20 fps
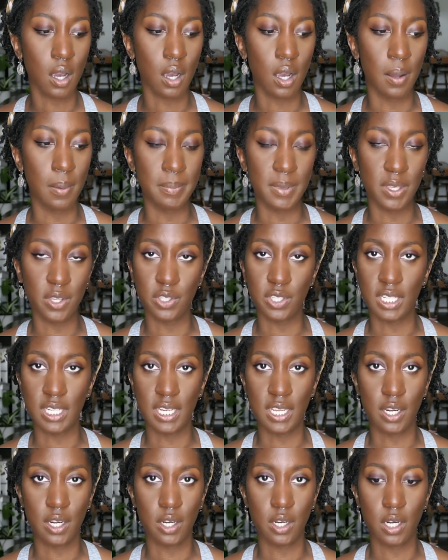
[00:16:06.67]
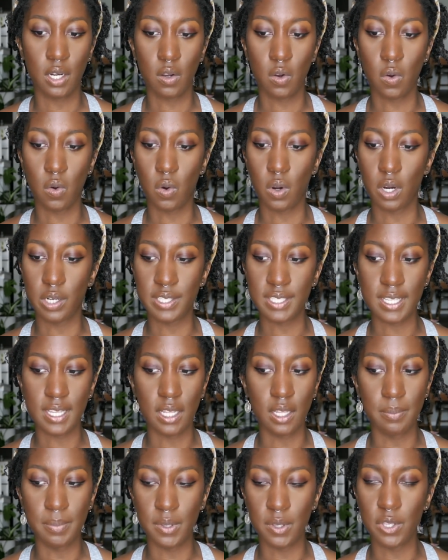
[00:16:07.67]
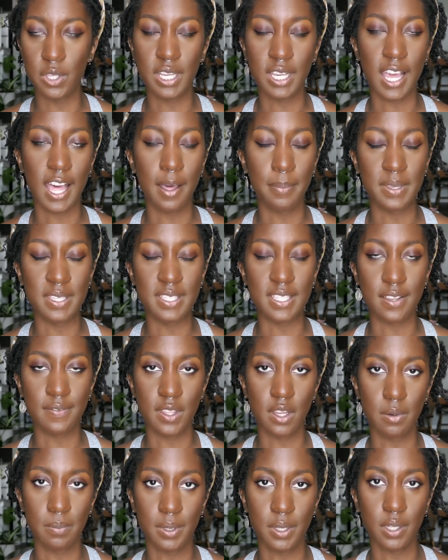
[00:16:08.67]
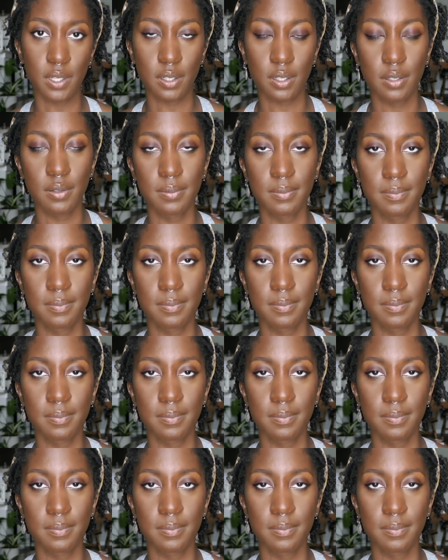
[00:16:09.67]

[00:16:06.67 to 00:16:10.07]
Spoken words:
a millionaire or sell 1 million copies of their book,